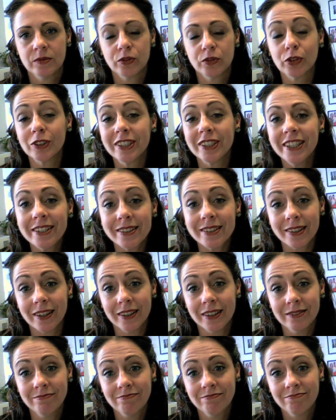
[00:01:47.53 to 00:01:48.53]
For
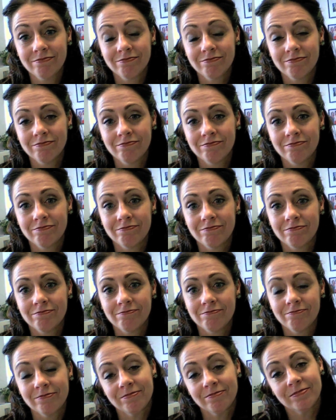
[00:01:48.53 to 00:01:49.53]
Lisa,
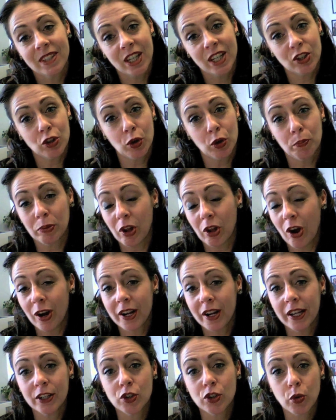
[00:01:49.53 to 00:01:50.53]
it's her
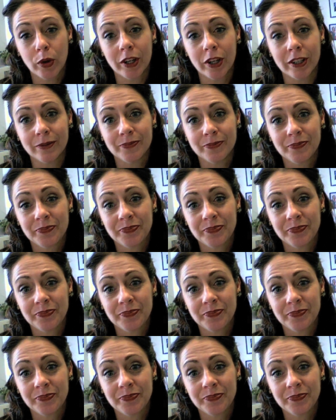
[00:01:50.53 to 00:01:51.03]
blog and Twitter.